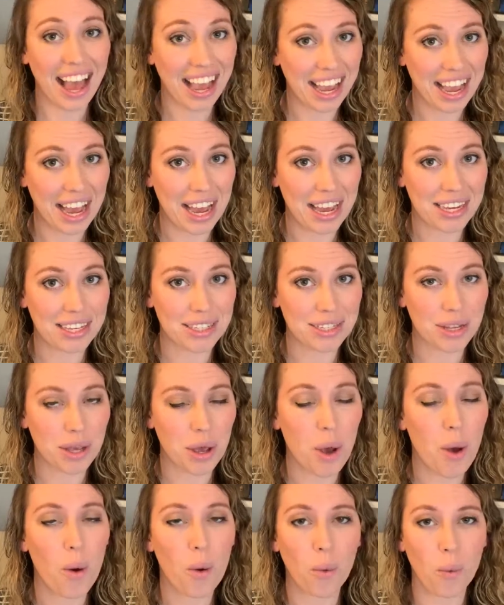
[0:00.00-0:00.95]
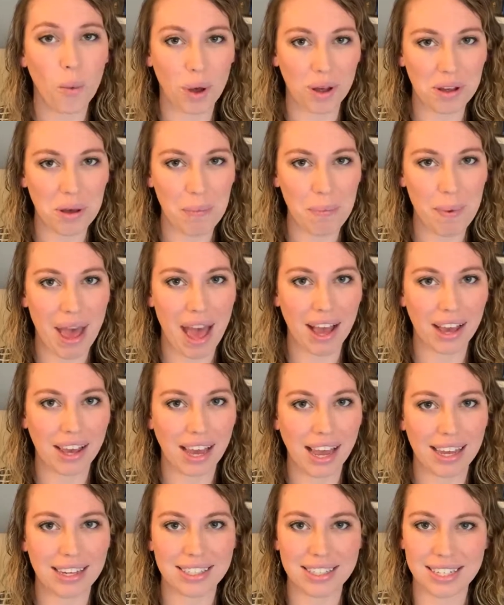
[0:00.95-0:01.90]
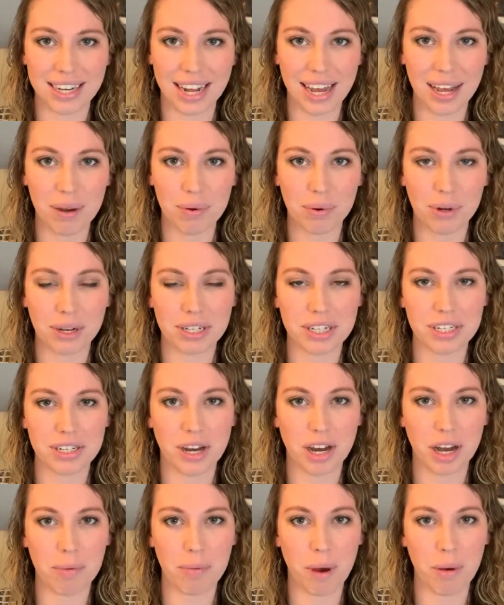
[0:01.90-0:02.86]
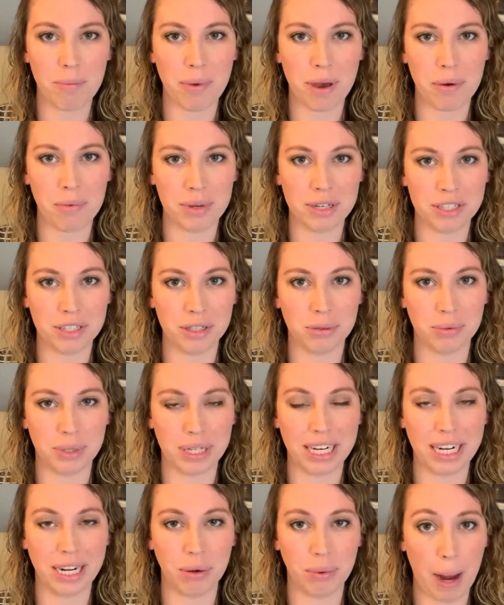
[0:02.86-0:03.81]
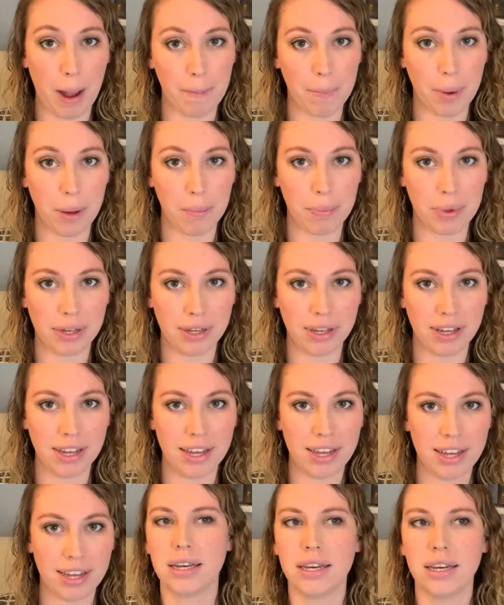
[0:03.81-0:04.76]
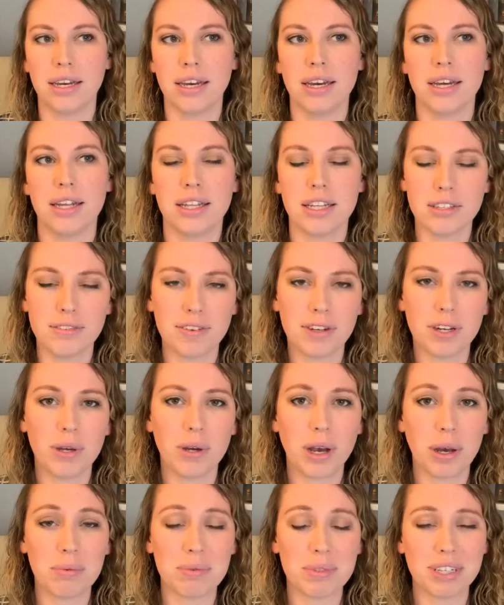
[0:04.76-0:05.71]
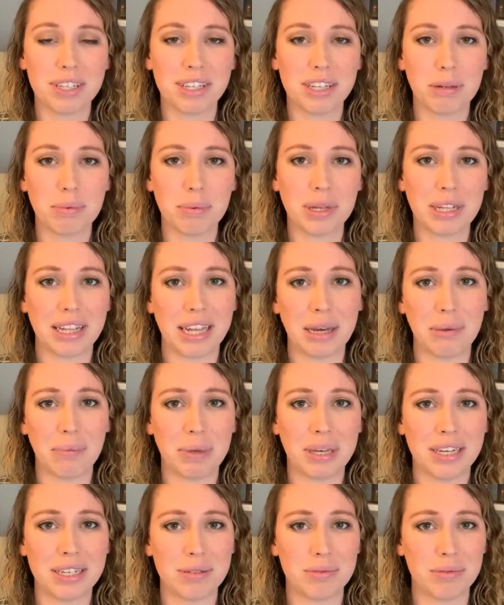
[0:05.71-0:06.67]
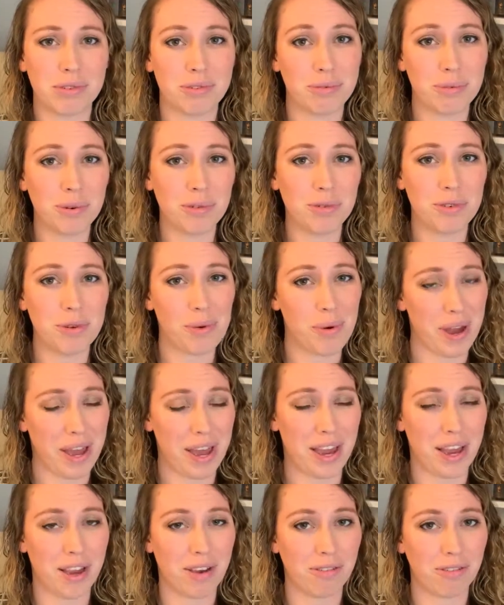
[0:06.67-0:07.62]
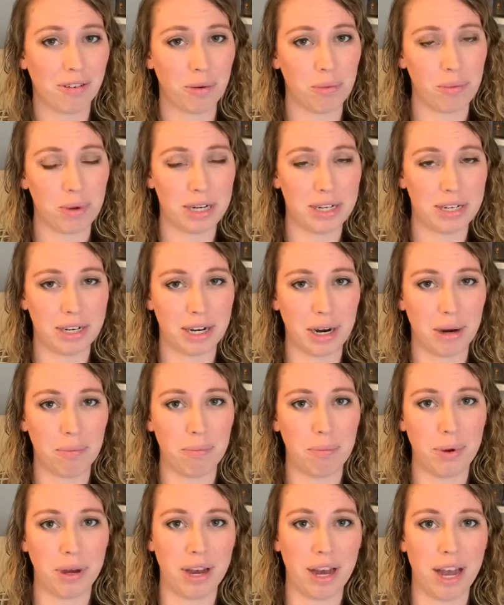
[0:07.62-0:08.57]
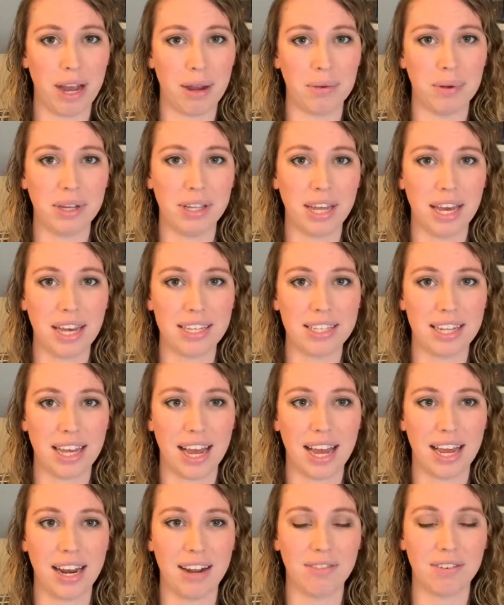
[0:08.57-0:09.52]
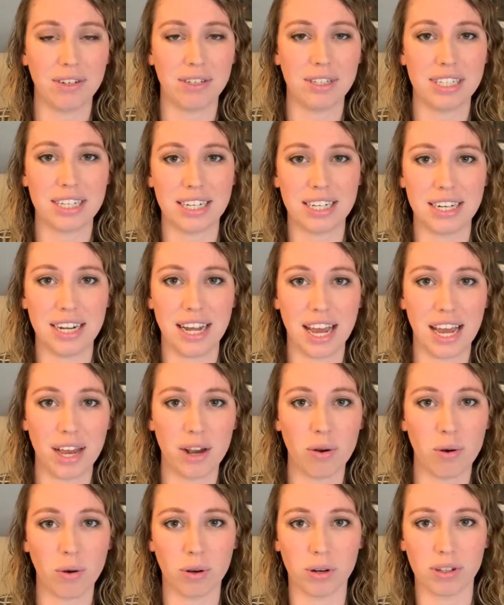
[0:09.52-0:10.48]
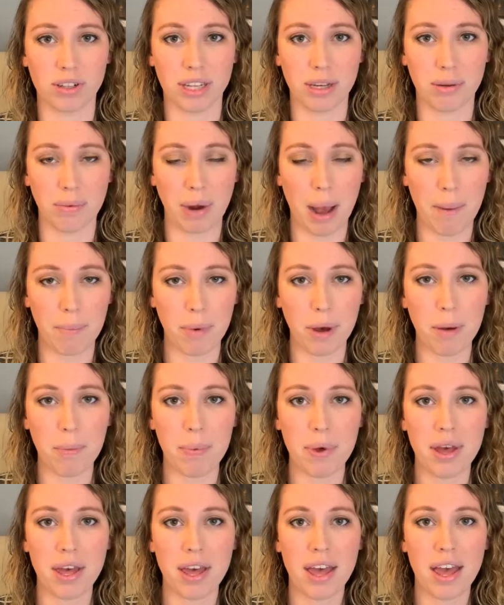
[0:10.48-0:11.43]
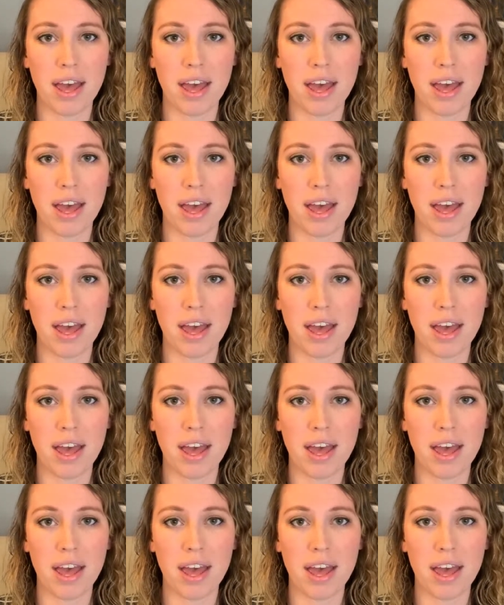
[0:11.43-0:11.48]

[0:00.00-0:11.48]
Hi guys, welcome back, and today we're going to talk about my winter reading wrap-up. This video comes a little bit late because we've moved away from winter, but I realized that I never did a quarterly wrap-up,